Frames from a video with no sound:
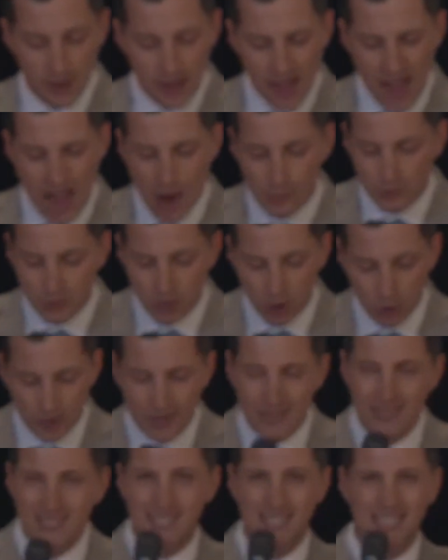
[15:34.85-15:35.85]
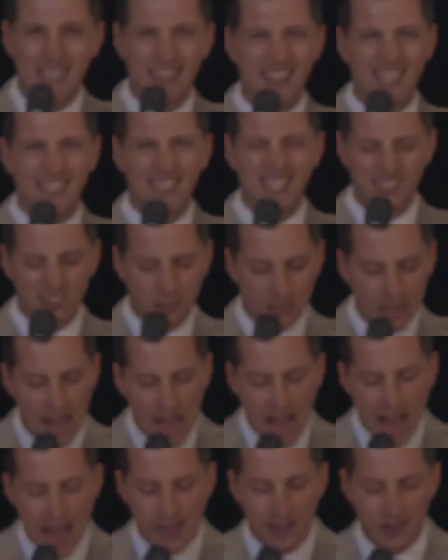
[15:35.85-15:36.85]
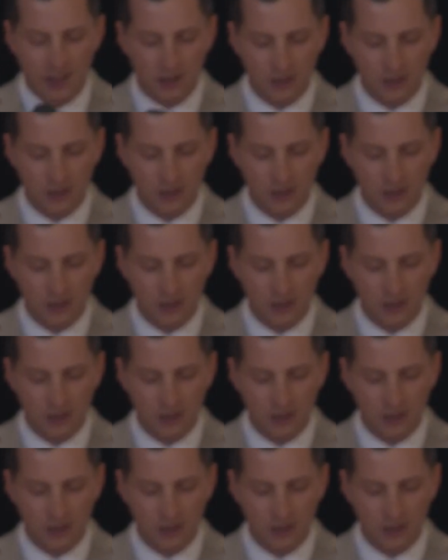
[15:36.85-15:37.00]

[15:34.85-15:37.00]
I was always the little guy.